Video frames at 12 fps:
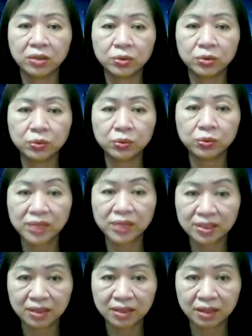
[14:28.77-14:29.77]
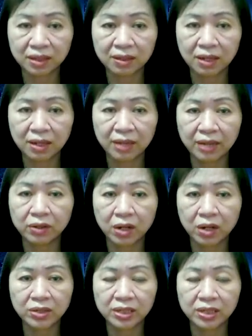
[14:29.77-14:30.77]
do reasoning and
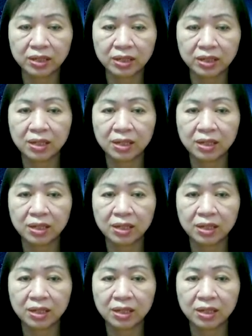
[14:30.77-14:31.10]
logic